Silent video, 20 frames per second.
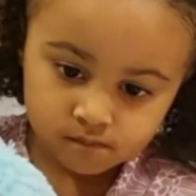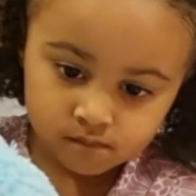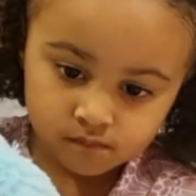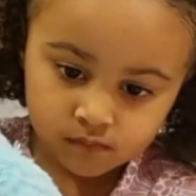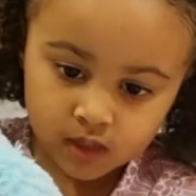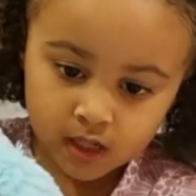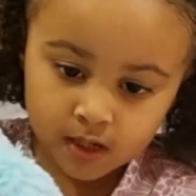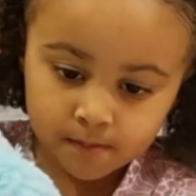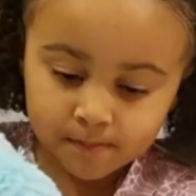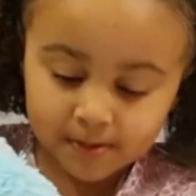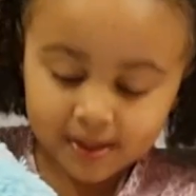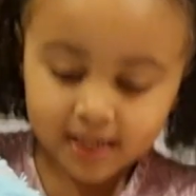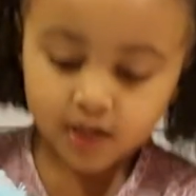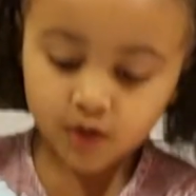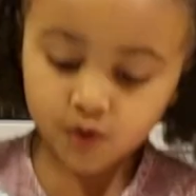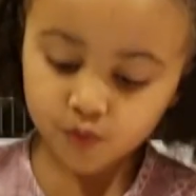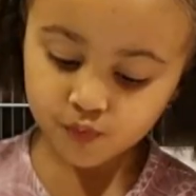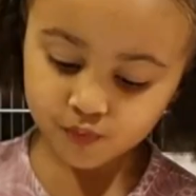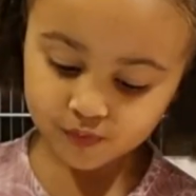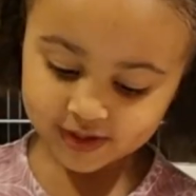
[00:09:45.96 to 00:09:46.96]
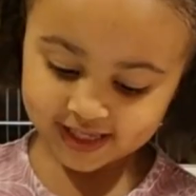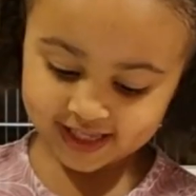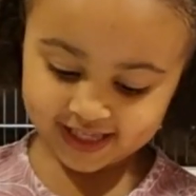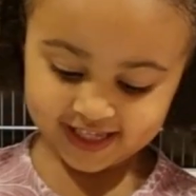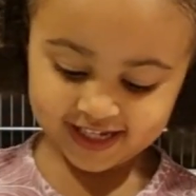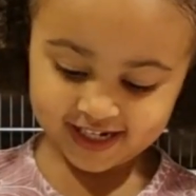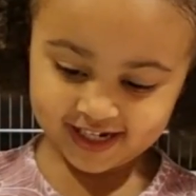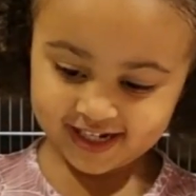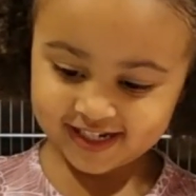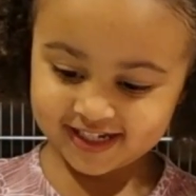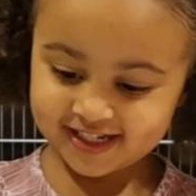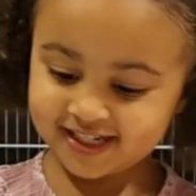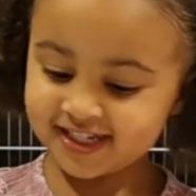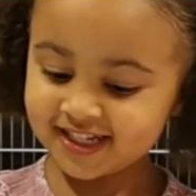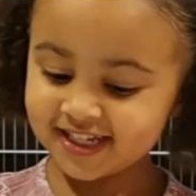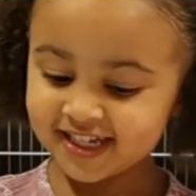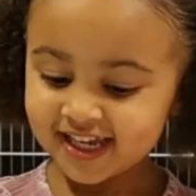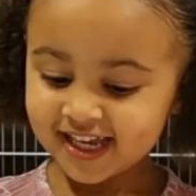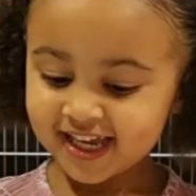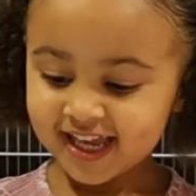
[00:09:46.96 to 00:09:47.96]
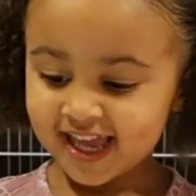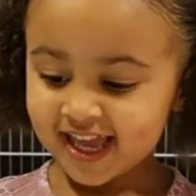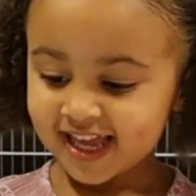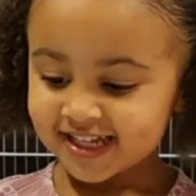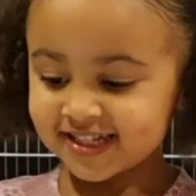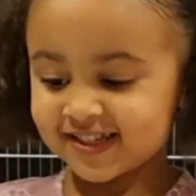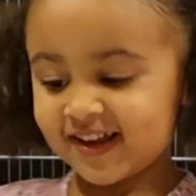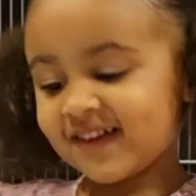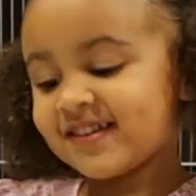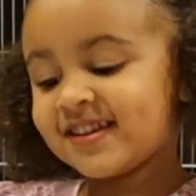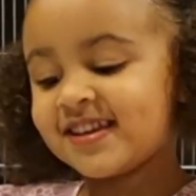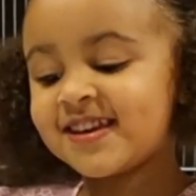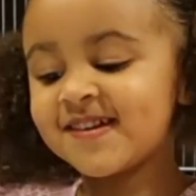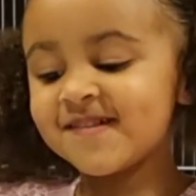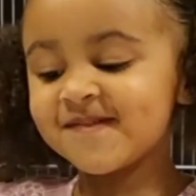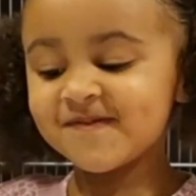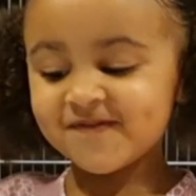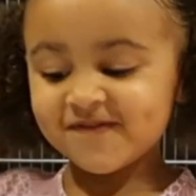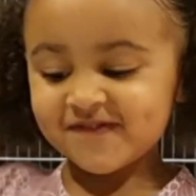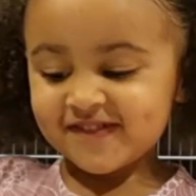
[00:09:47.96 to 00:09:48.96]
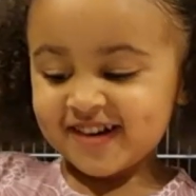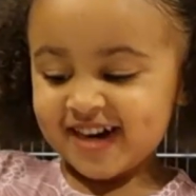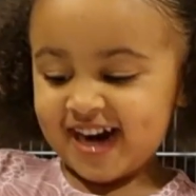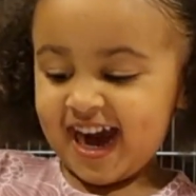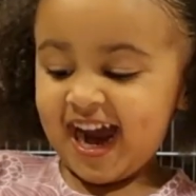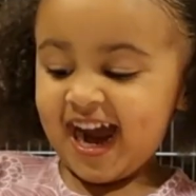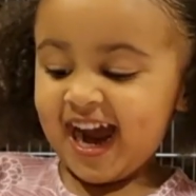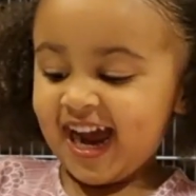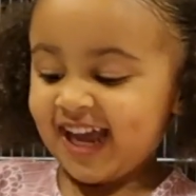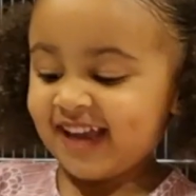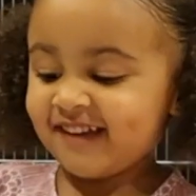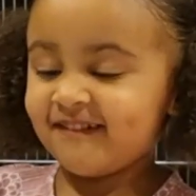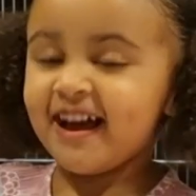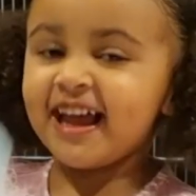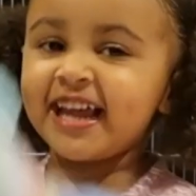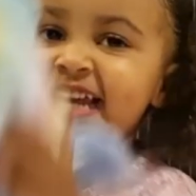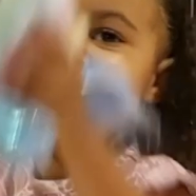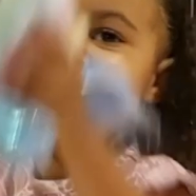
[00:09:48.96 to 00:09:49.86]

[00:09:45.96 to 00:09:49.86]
and pink wings. So he can fly like a